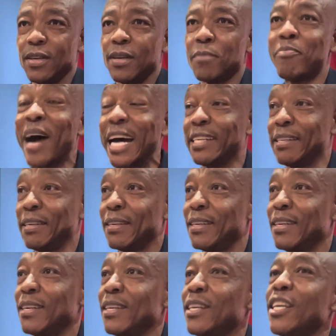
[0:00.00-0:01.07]
But
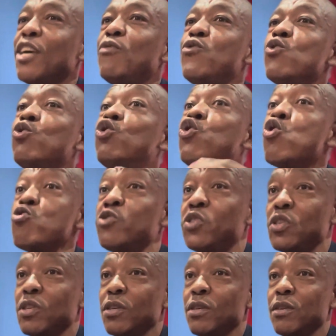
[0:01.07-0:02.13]
if you
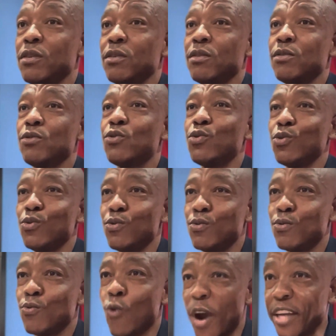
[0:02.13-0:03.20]
choose to
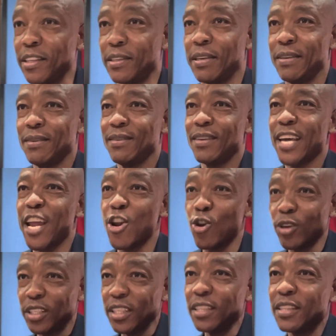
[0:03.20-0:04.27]
wait and
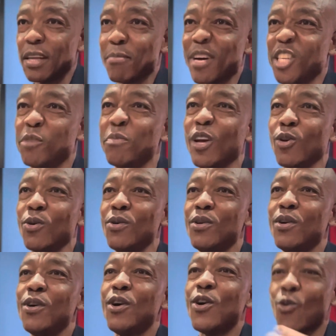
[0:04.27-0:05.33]
not eat the marshmallow,
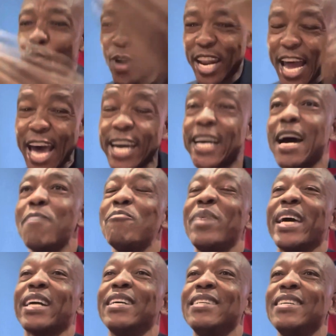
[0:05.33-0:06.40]
when I come
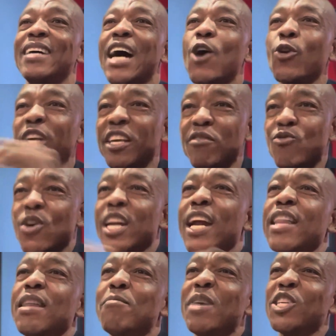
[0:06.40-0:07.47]
back, I will give you
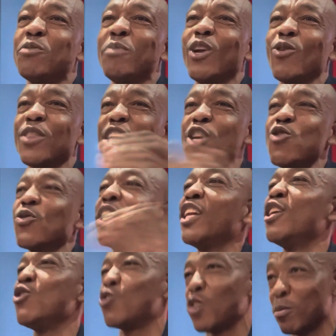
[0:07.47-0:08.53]
another marshmallow, then you
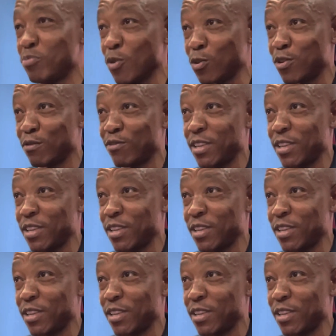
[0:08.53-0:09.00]
can enjoy both of them.